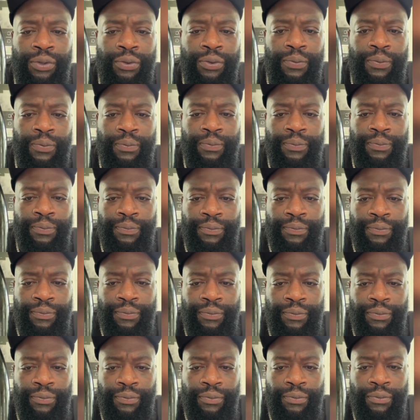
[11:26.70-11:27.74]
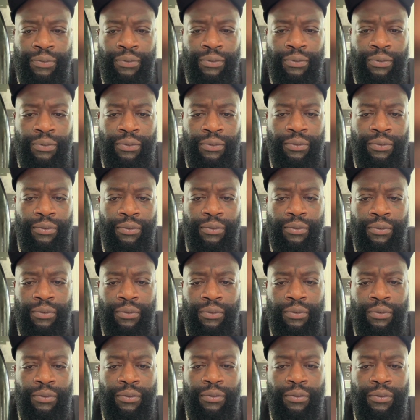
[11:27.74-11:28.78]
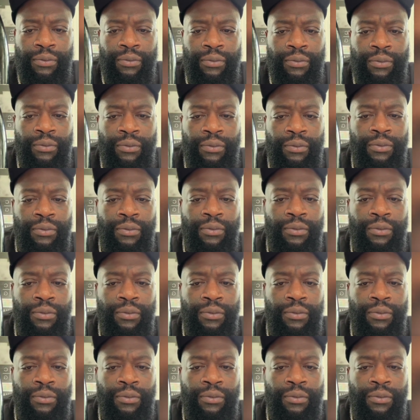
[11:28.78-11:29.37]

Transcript: No one is speaking in this clip.